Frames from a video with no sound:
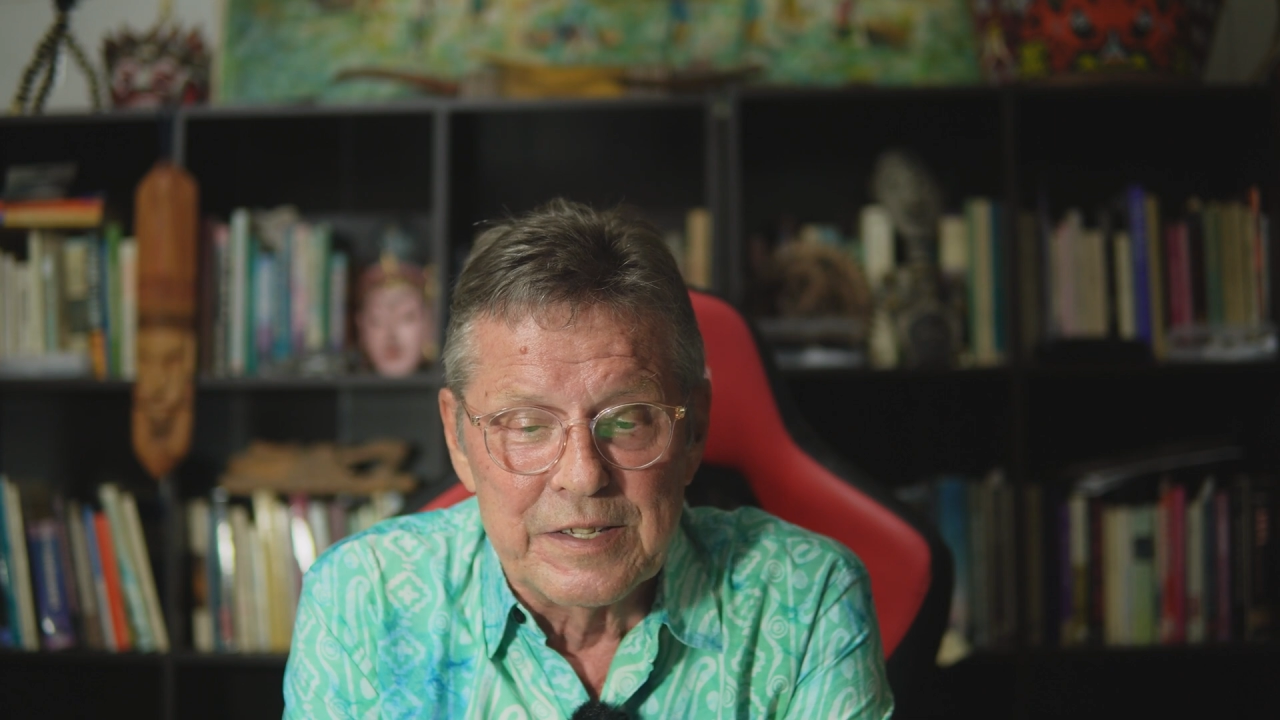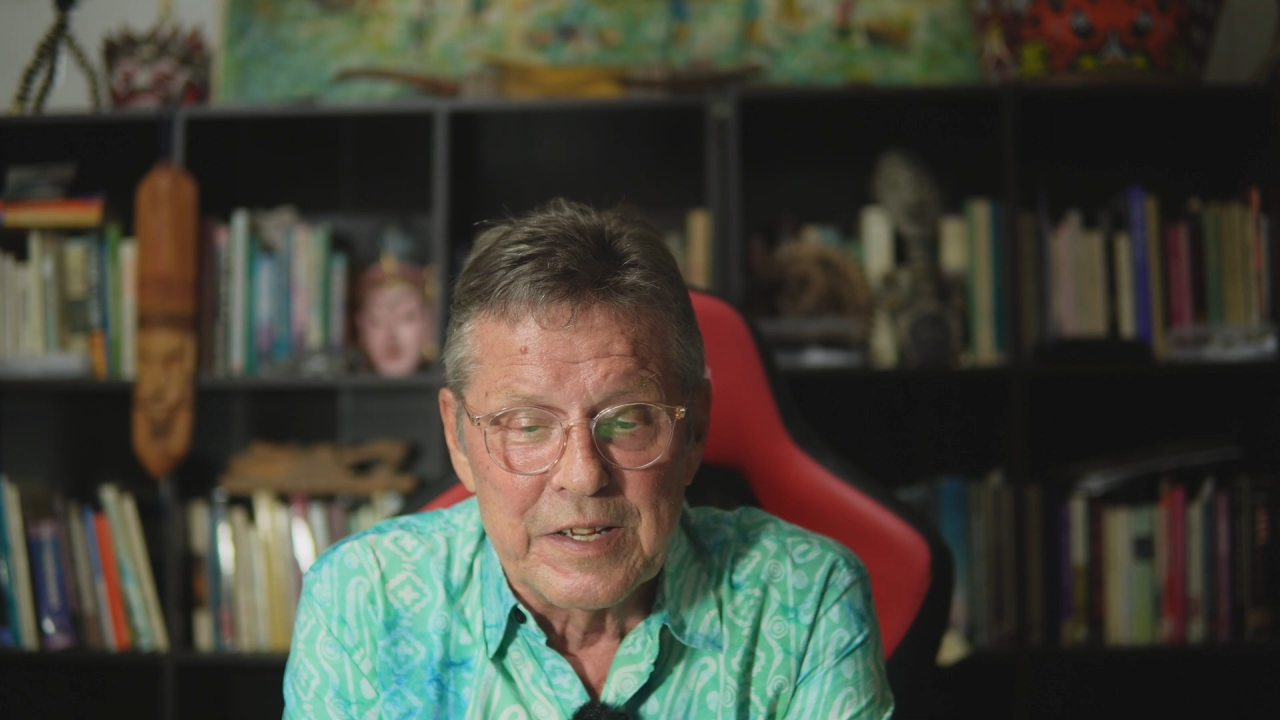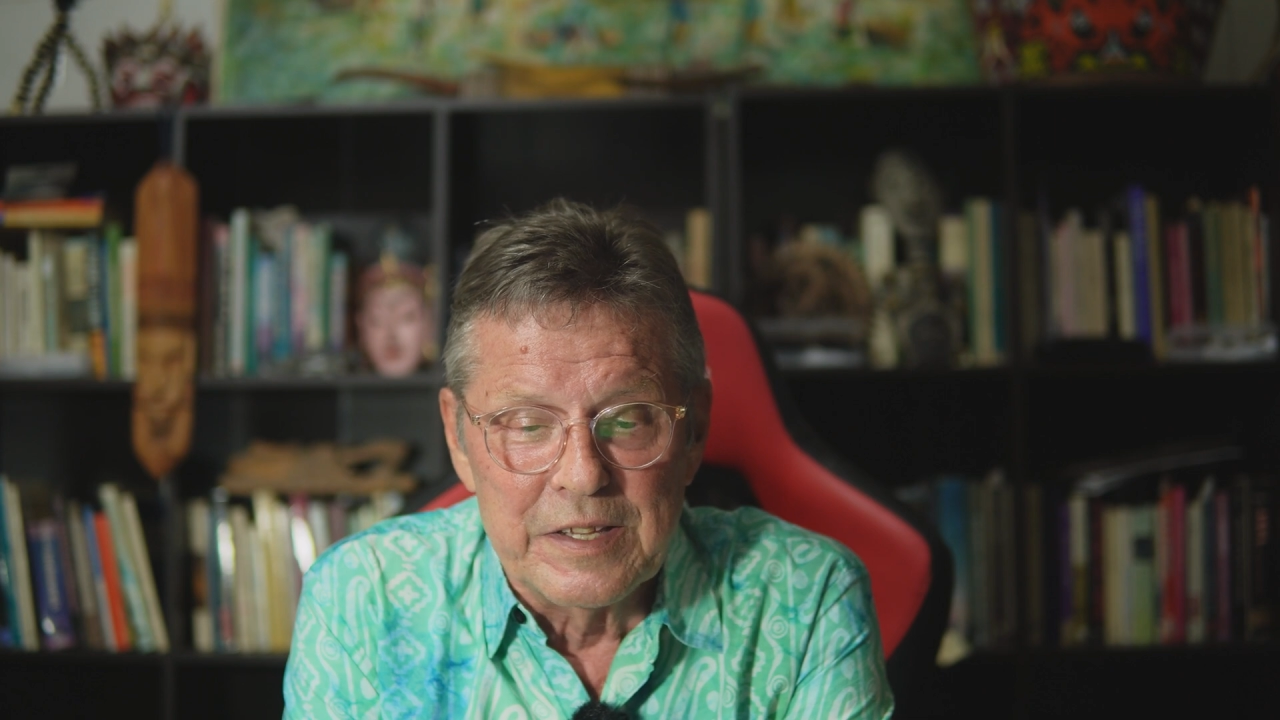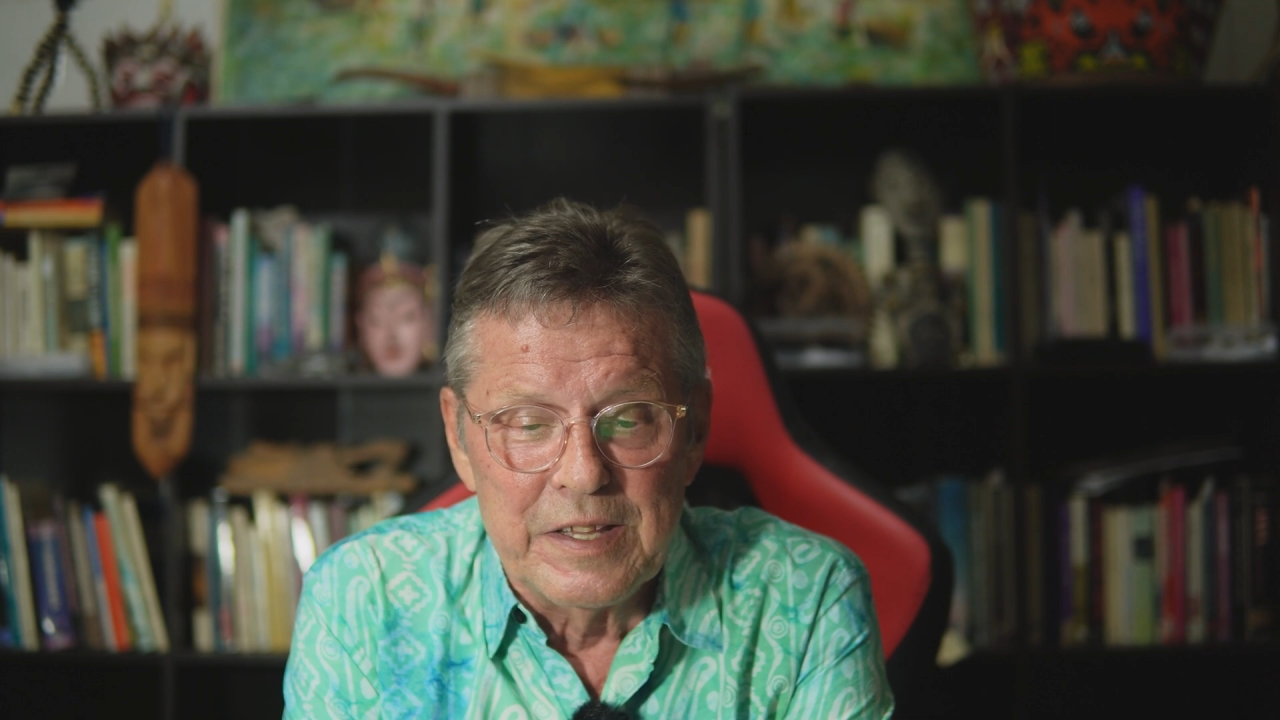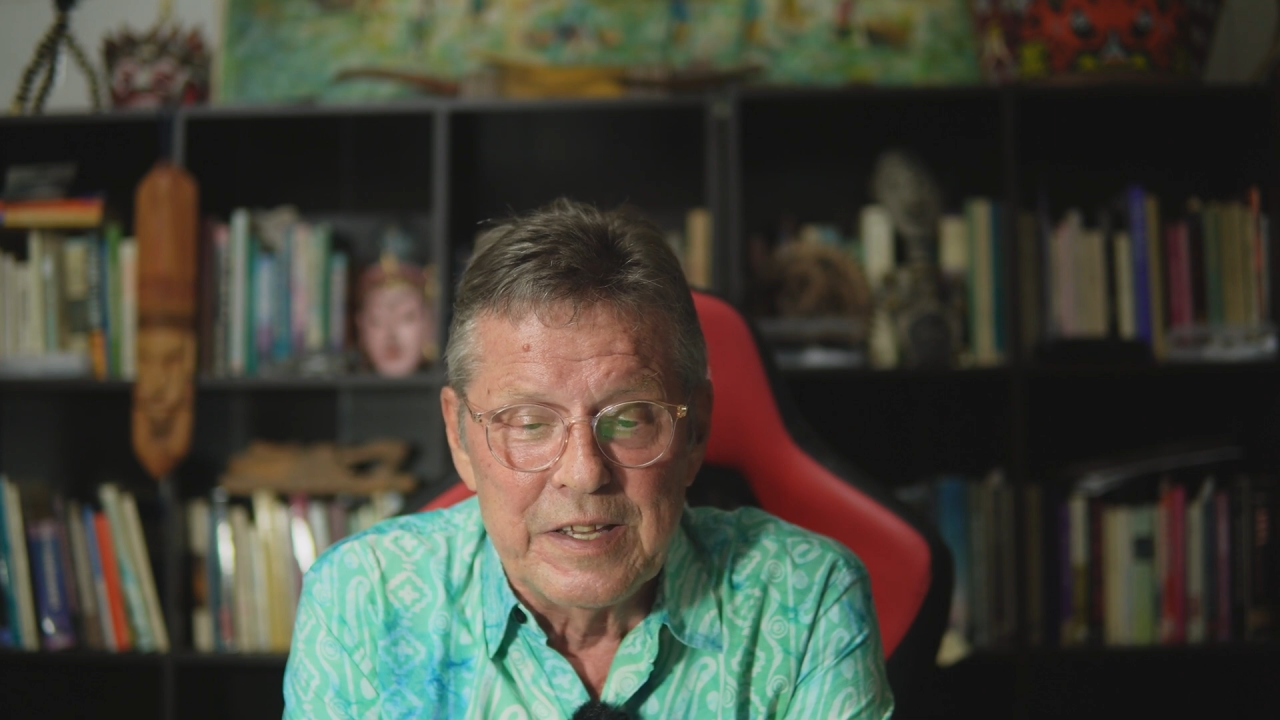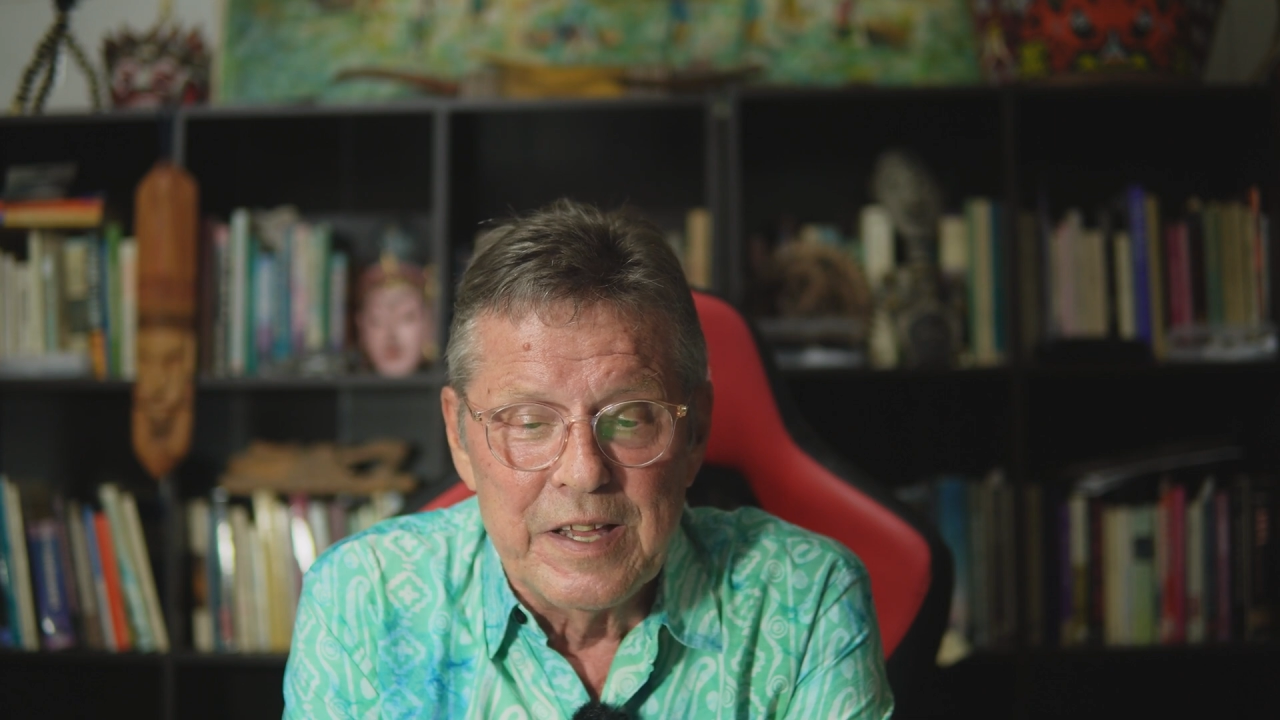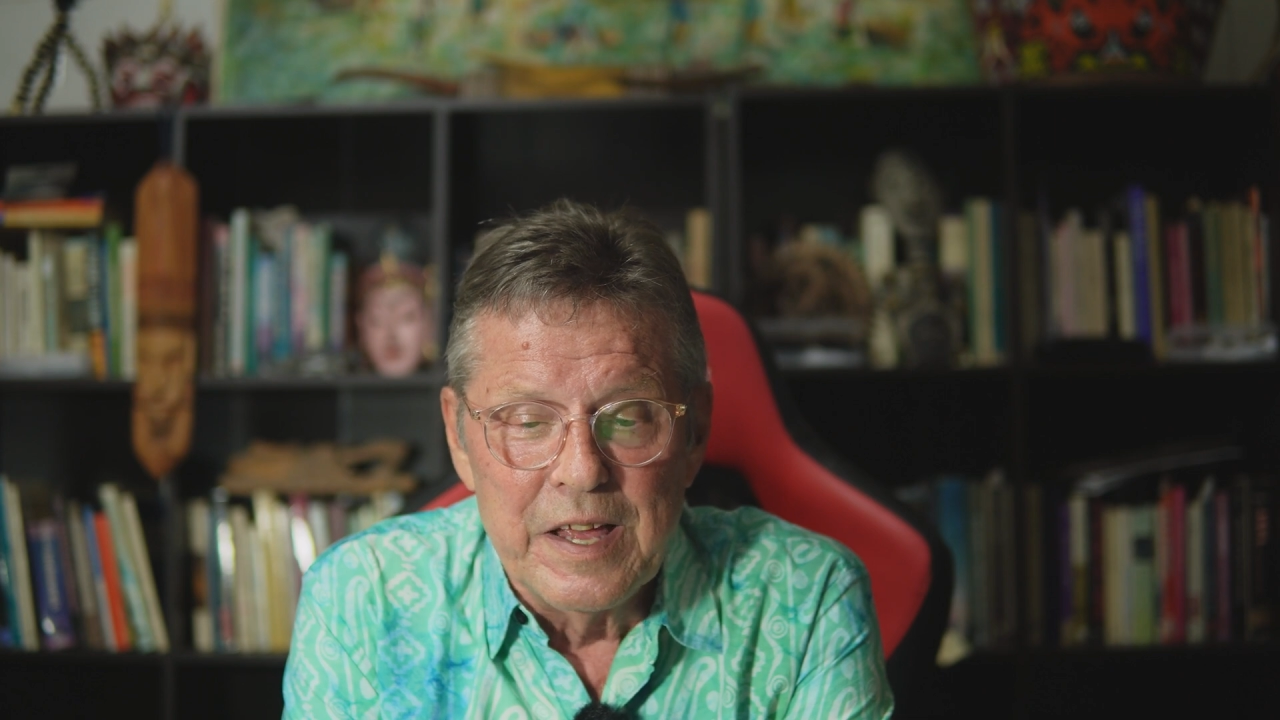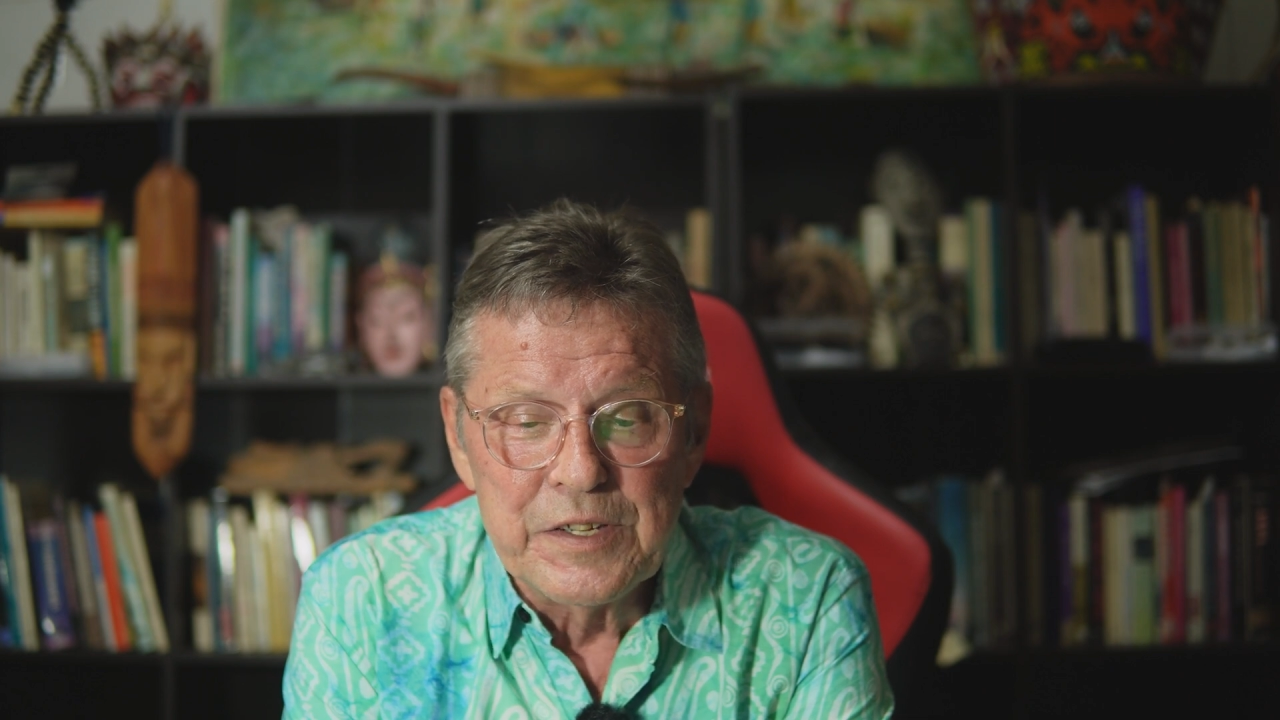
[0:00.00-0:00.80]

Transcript: said the